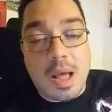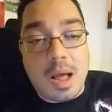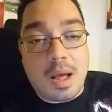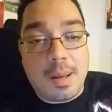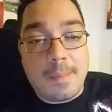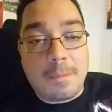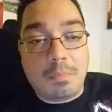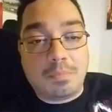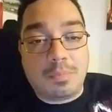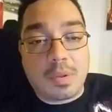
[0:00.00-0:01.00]

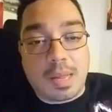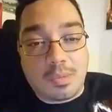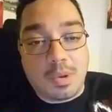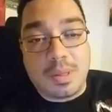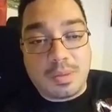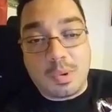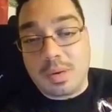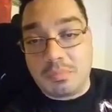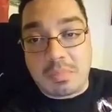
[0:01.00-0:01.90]
like what